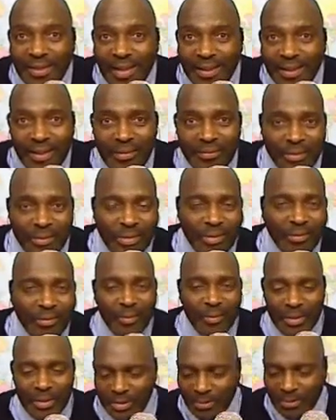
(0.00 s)
I love doing
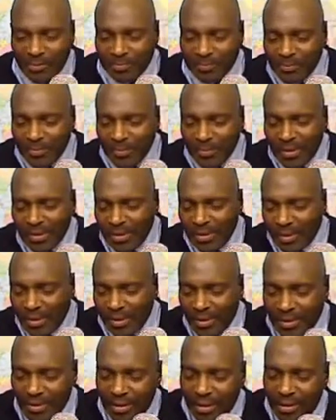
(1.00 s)
what we do
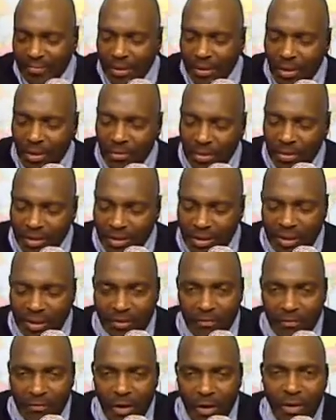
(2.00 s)
and love how we're
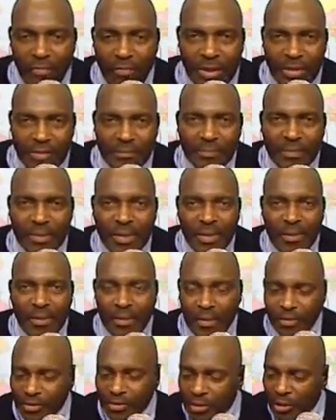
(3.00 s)
evolving
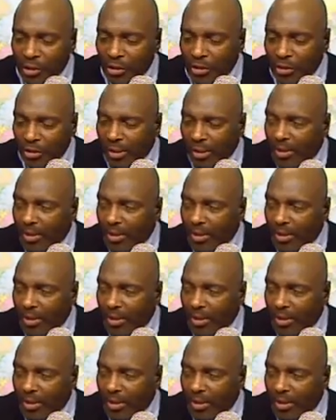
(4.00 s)
the show.